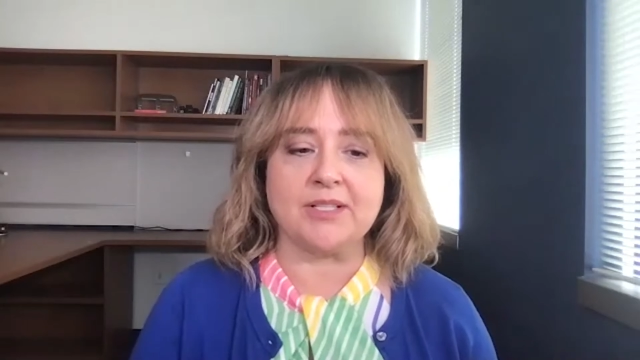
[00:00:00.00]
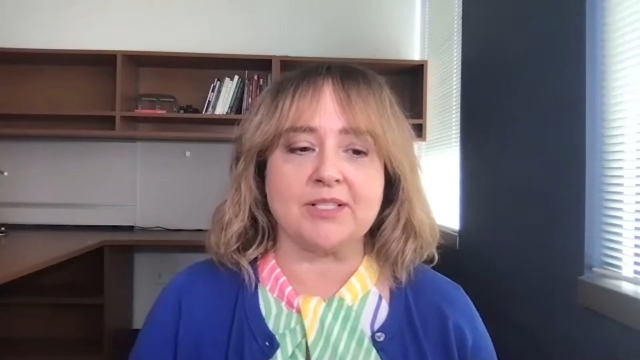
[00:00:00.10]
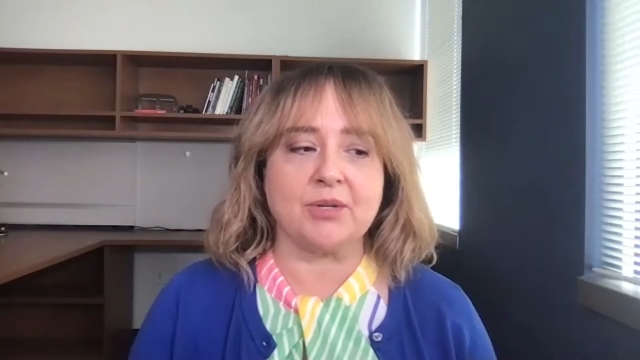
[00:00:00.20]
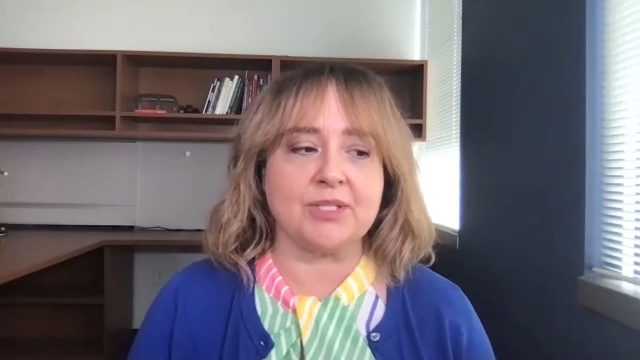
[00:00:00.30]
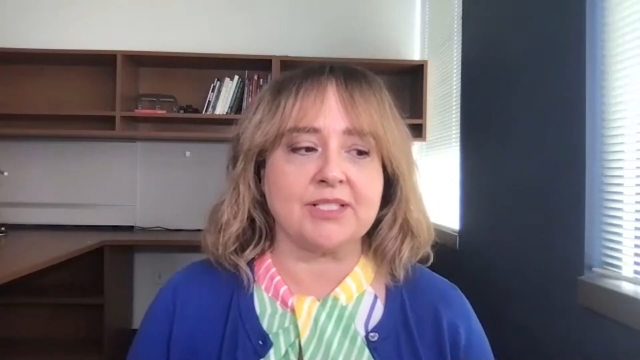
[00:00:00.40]
And
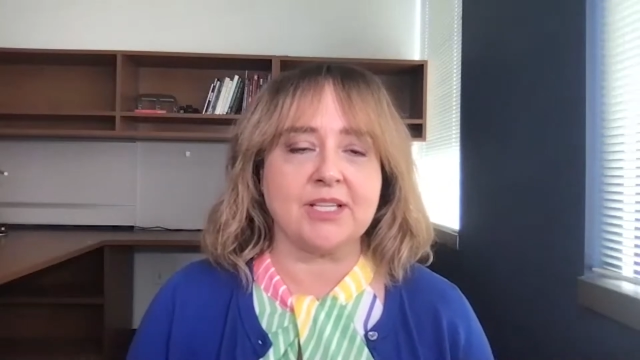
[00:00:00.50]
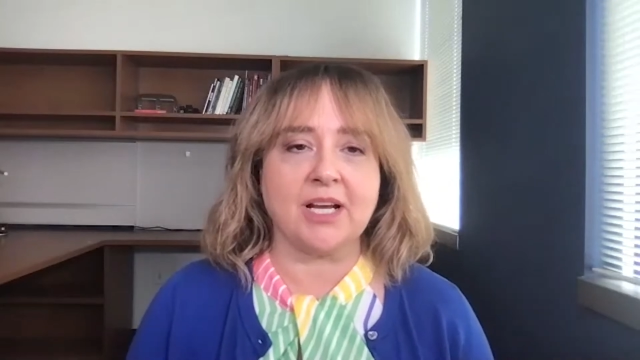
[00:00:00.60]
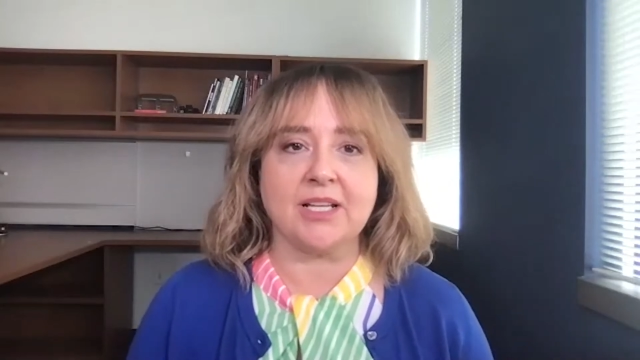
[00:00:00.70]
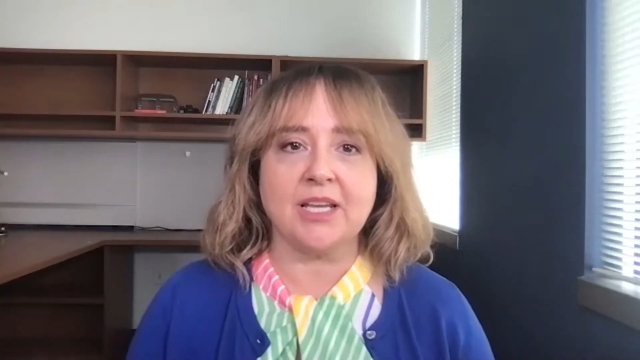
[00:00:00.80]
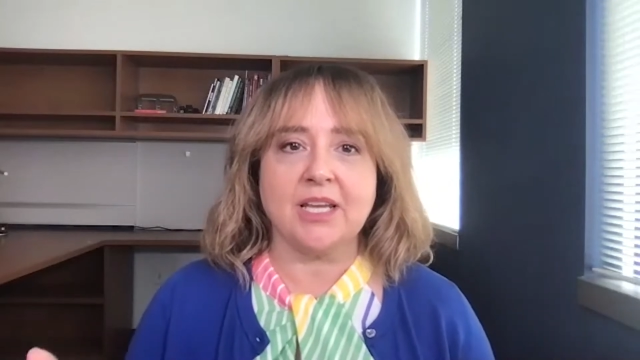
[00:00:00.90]
so it's
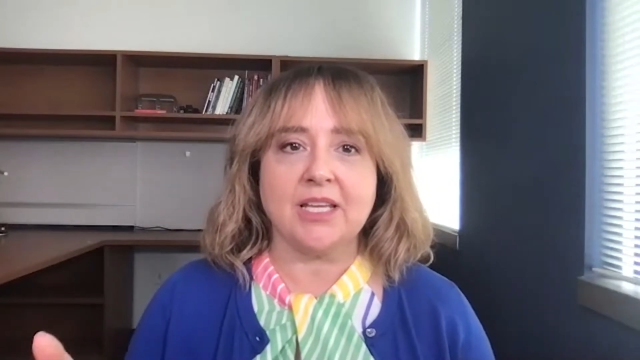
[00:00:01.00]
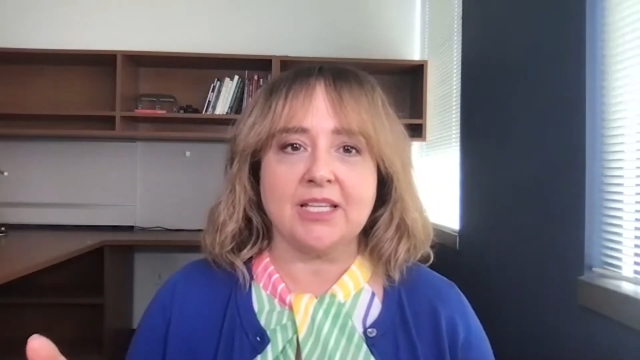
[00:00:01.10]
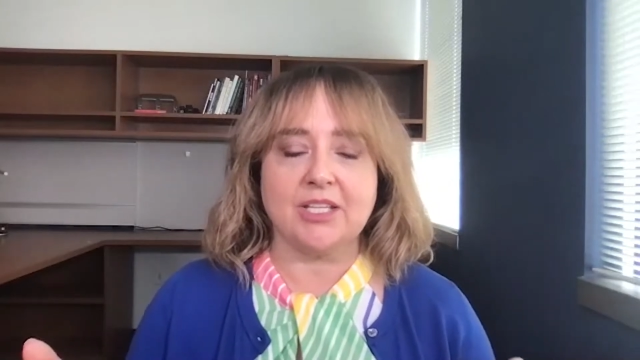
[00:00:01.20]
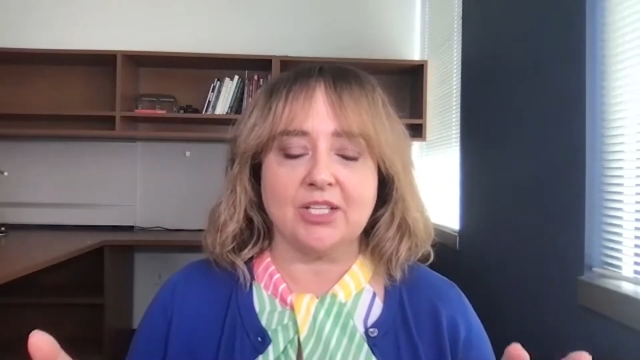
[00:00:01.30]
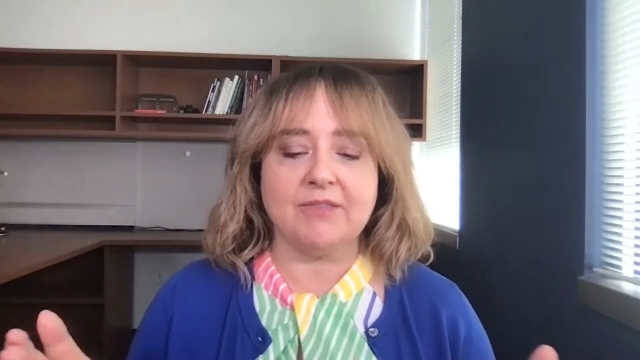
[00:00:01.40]
not,
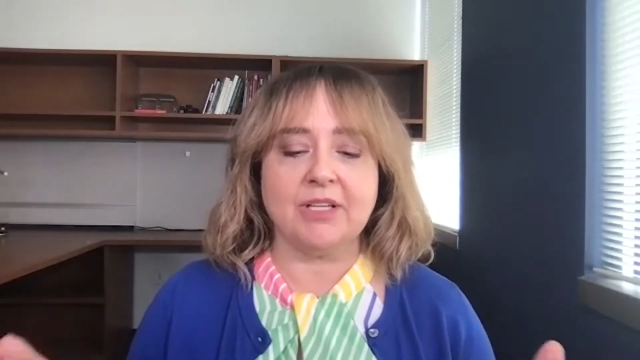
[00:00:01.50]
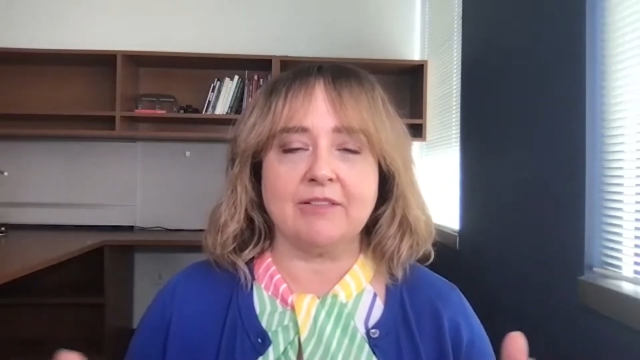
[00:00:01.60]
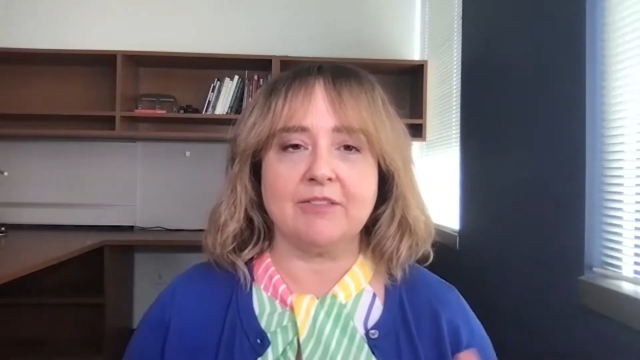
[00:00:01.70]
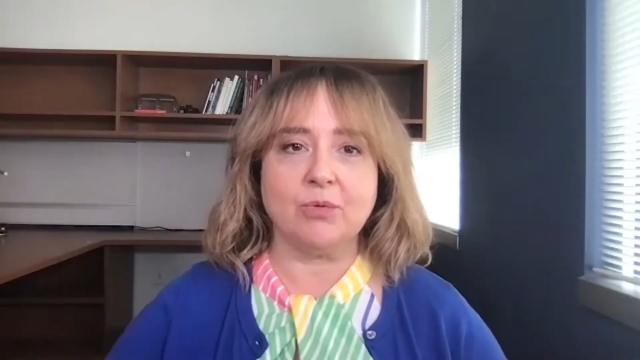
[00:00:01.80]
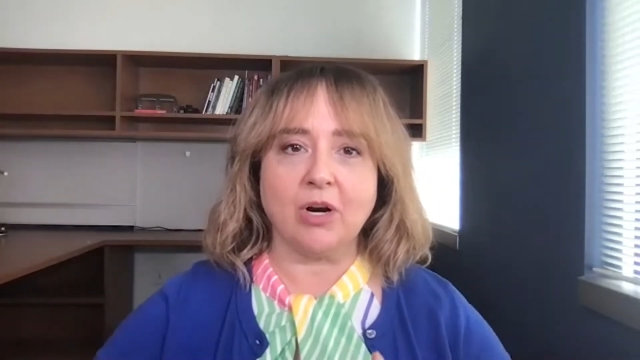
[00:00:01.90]
even
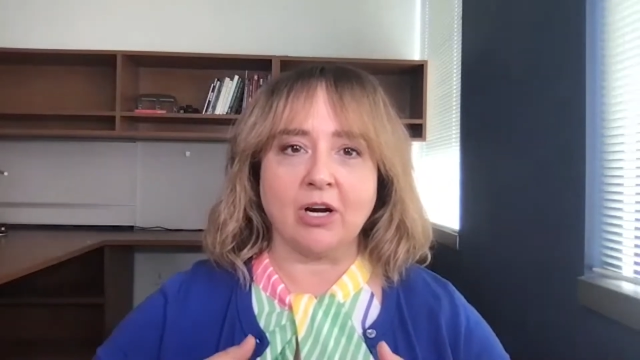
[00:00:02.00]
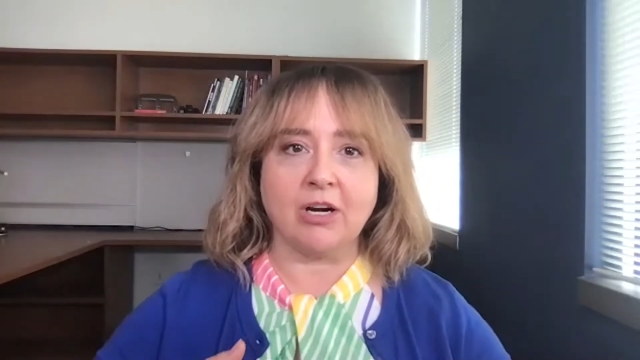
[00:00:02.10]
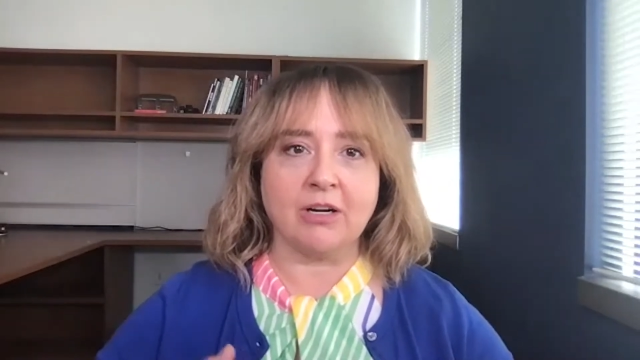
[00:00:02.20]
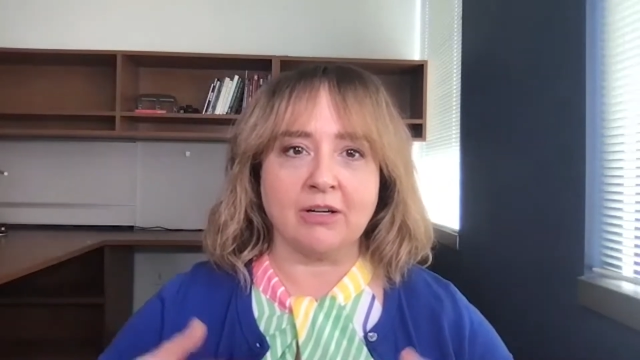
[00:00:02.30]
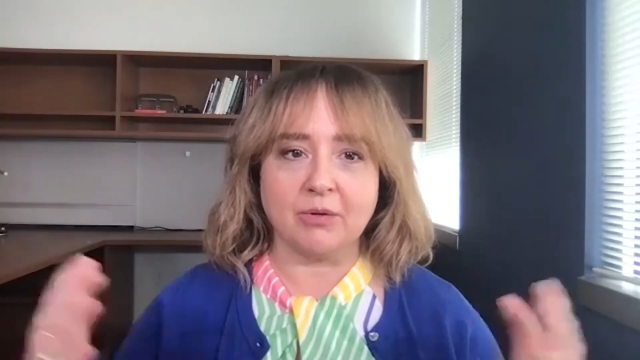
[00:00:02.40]
if you
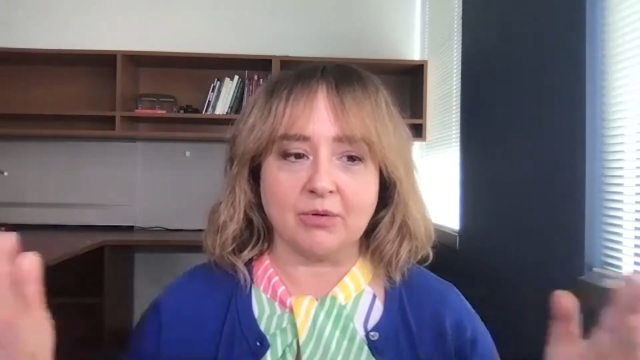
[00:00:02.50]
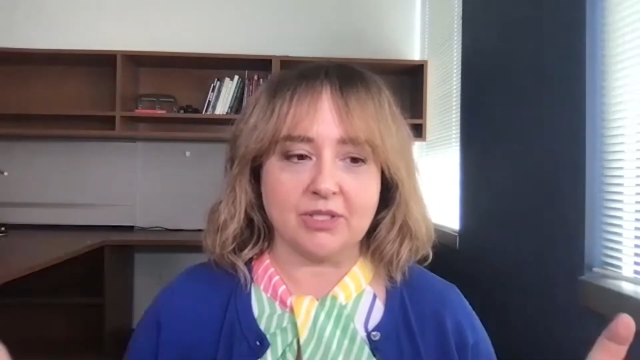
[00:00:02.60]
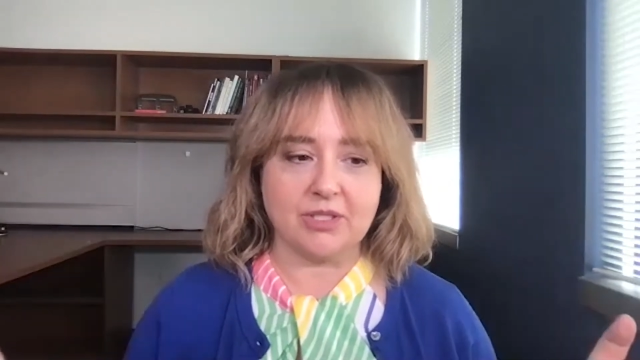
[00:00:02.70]
are,